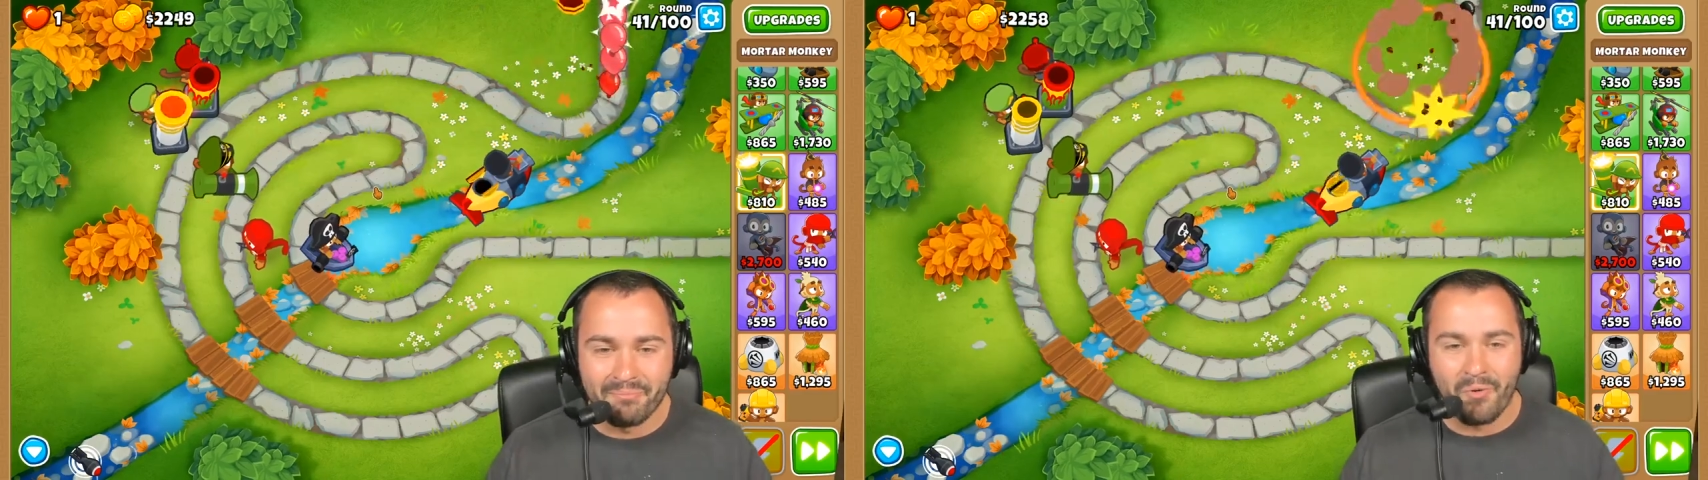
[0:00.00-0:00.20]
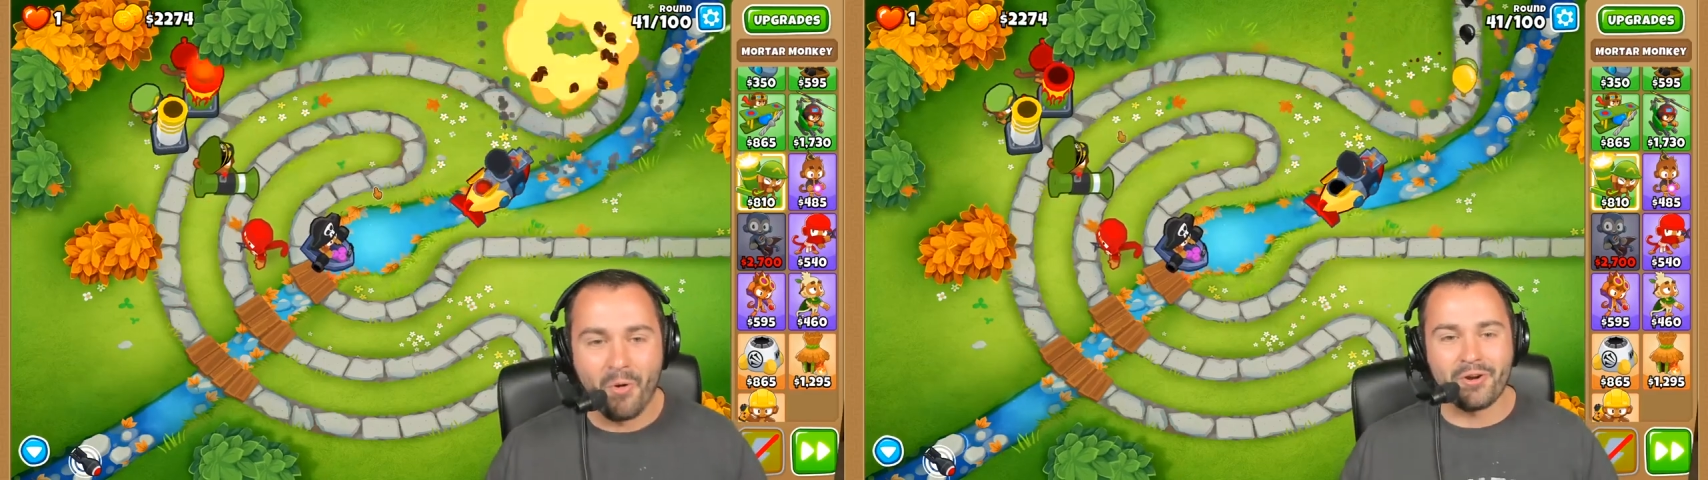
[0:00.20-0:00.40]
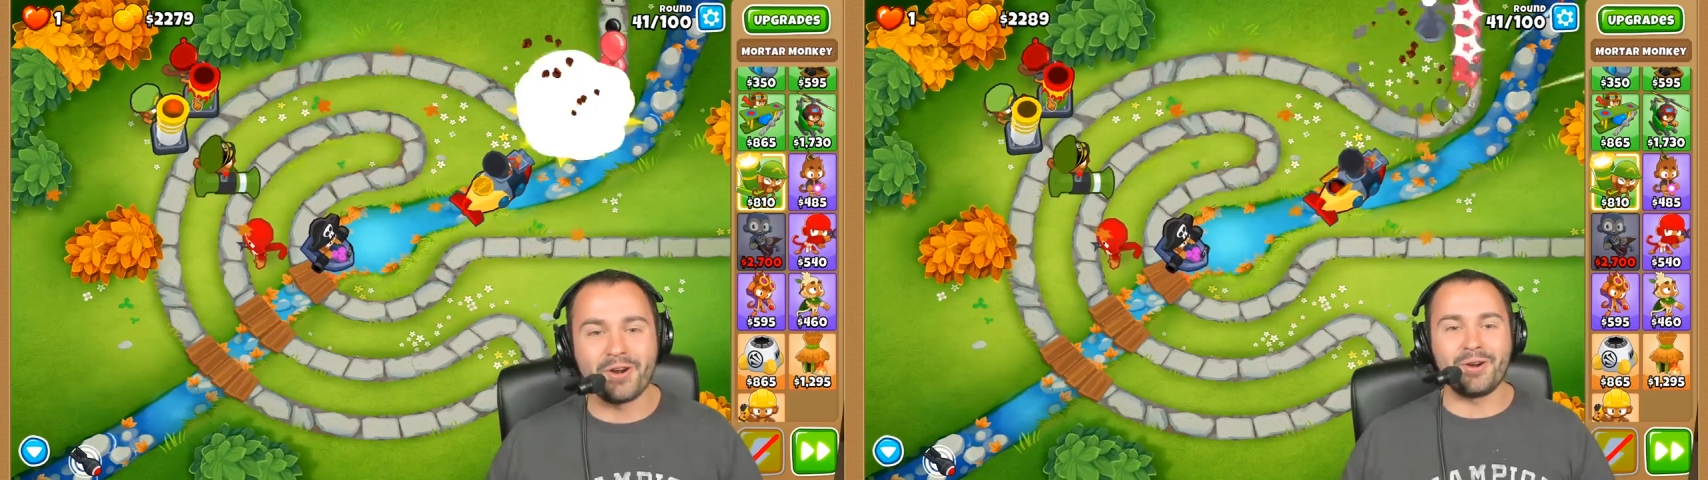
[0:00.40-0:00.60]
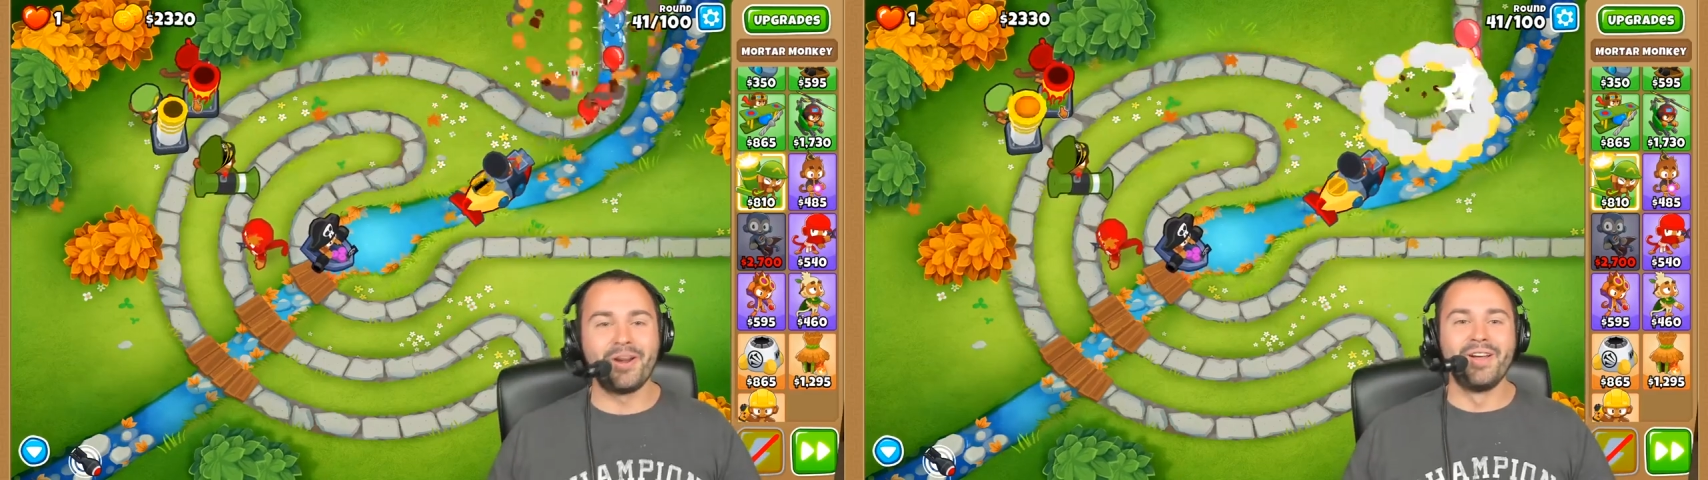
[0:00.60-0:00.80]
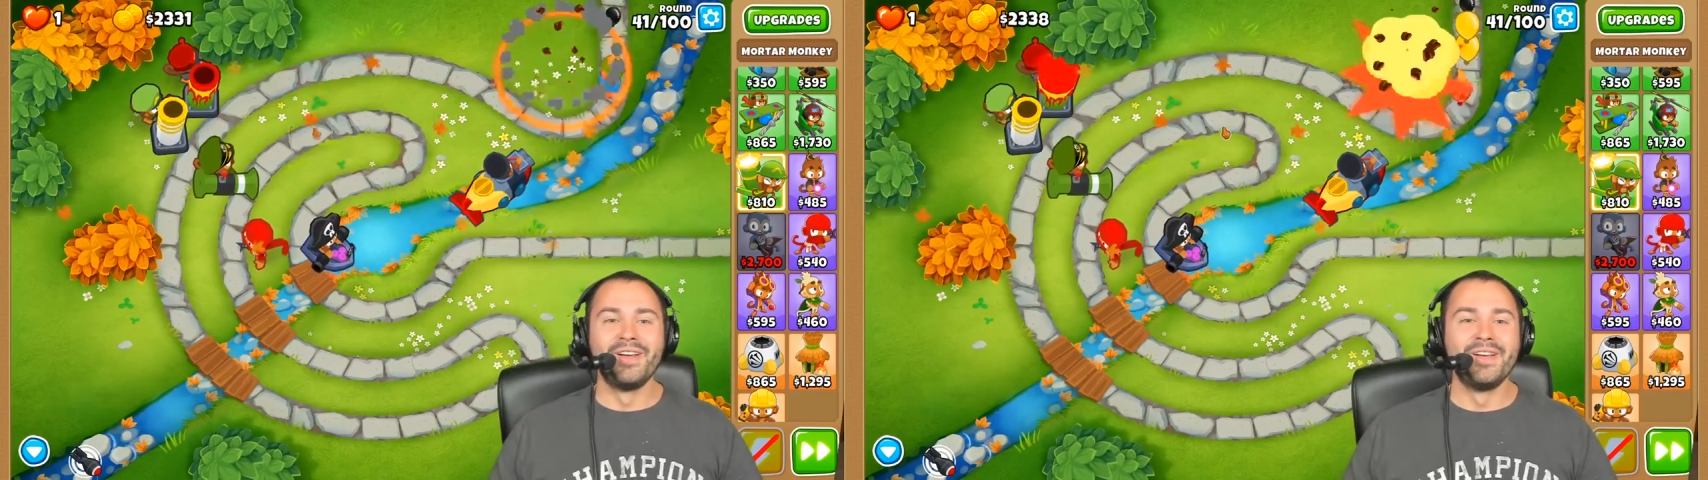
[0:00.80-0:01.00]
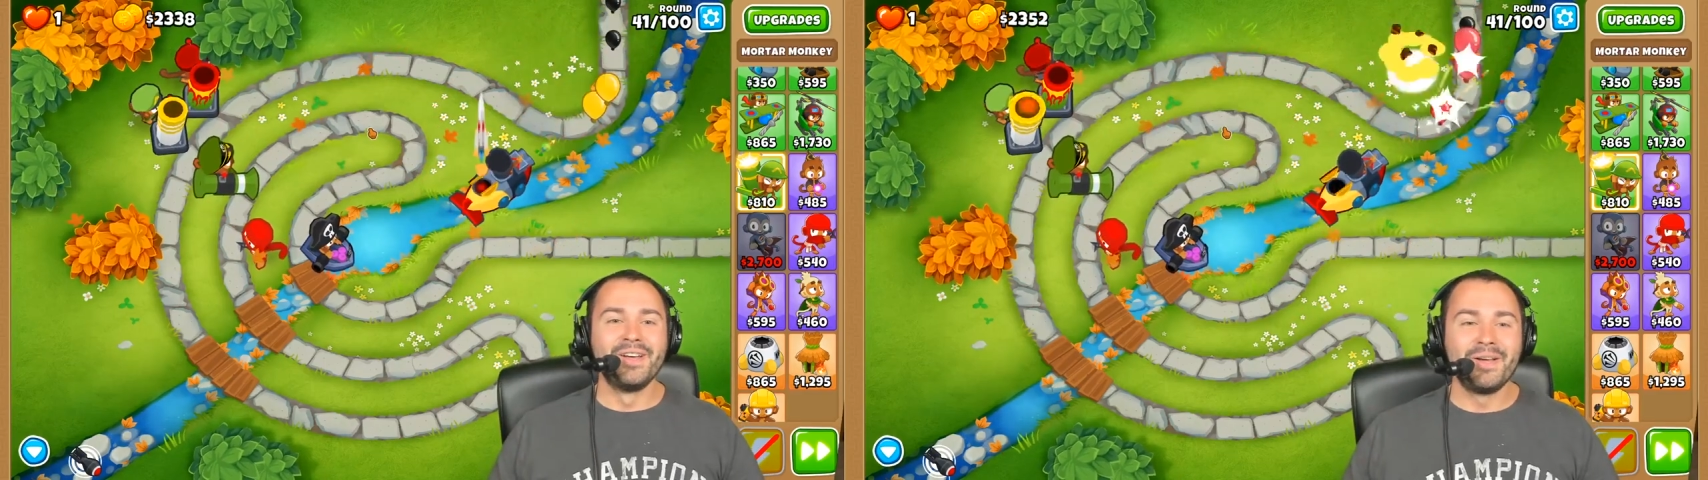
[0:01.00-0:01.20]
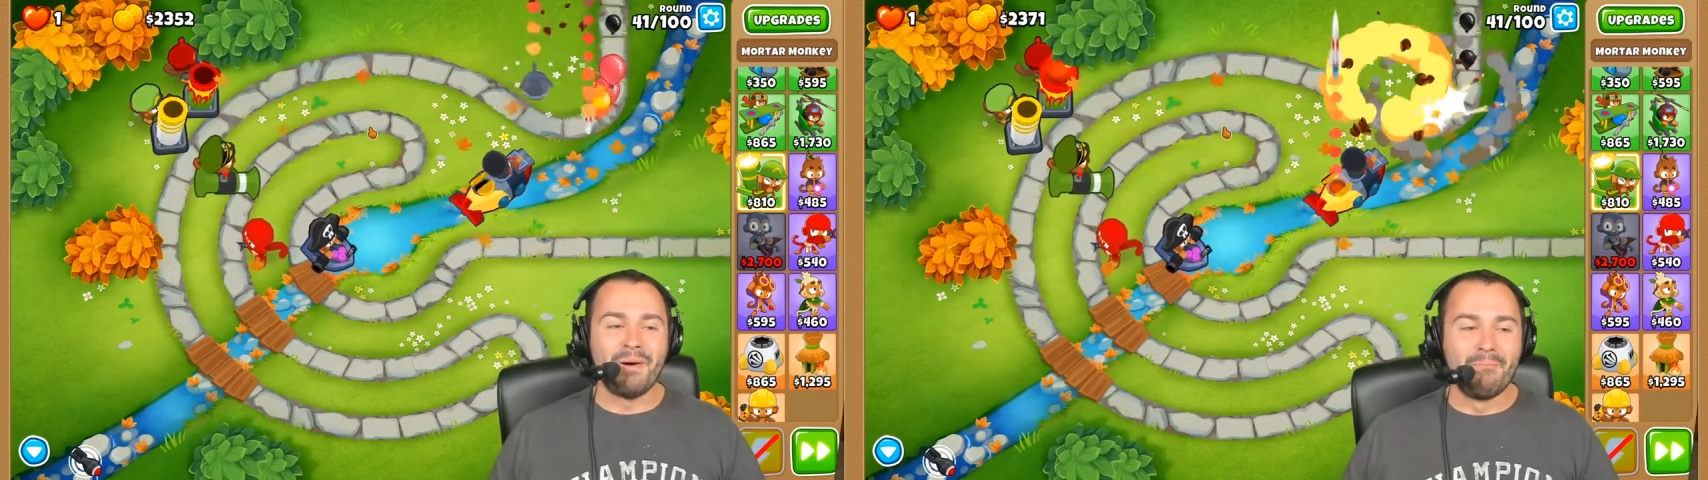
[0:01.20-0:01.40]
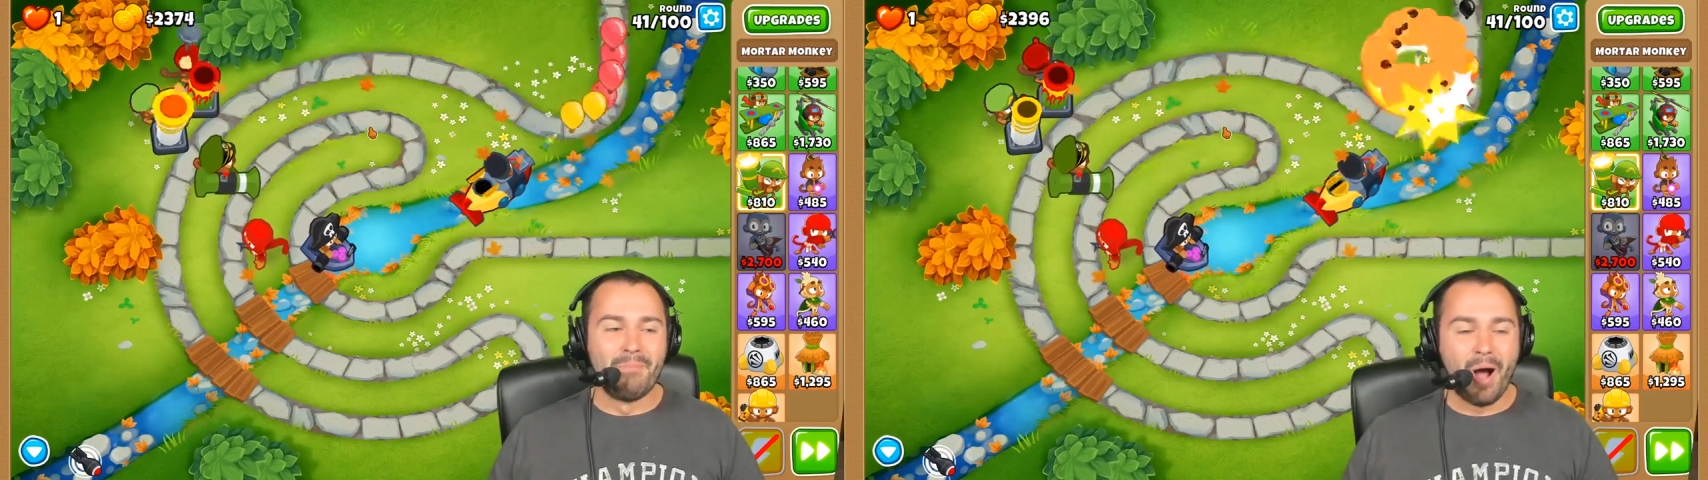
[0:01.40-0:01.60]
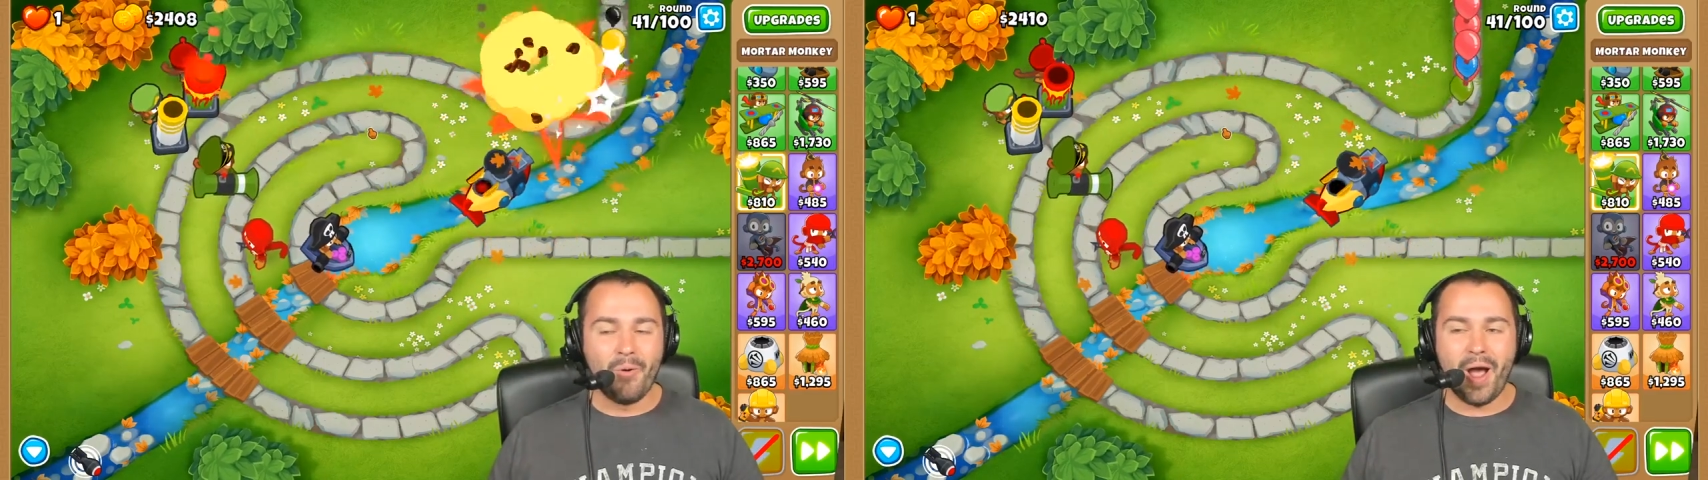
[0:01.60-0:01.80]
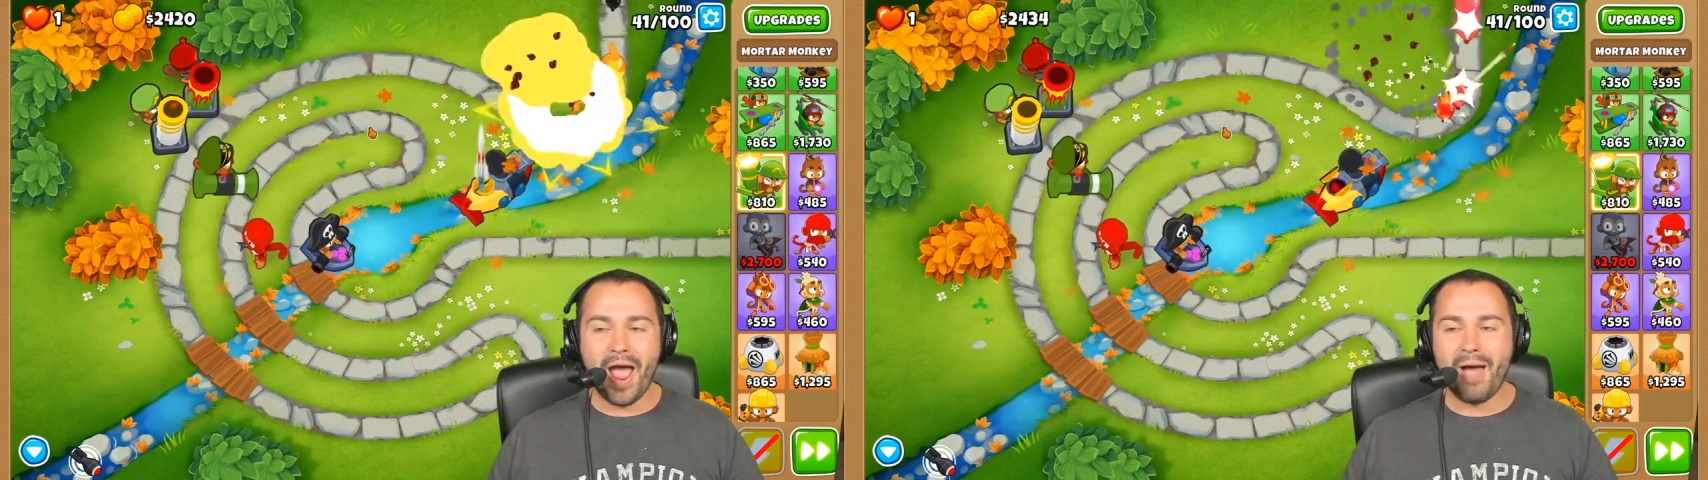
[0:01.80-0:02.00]
Mortar,
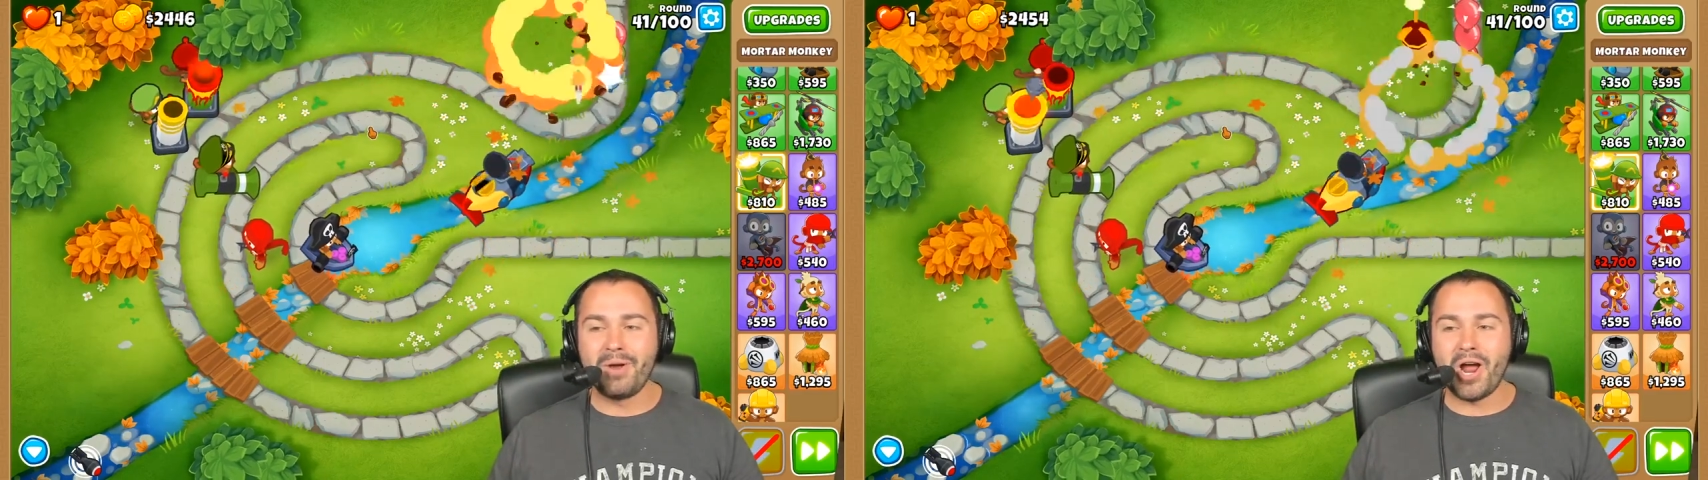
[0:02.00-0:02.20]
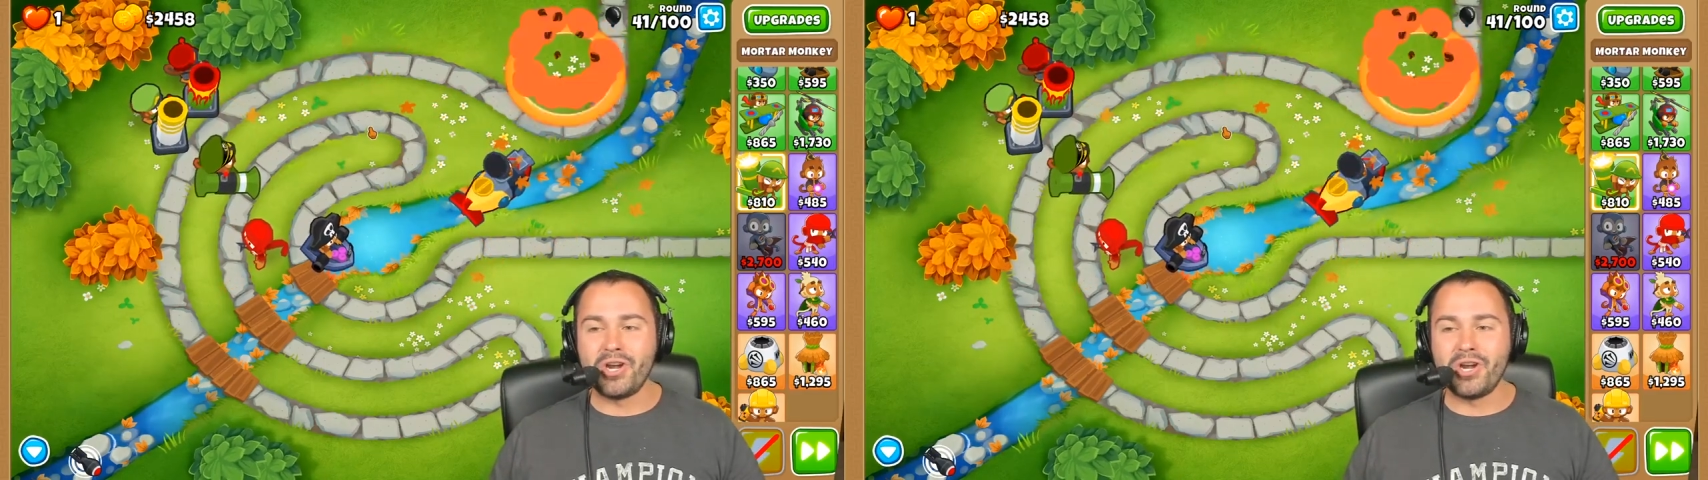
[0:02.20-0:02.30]
MOAB,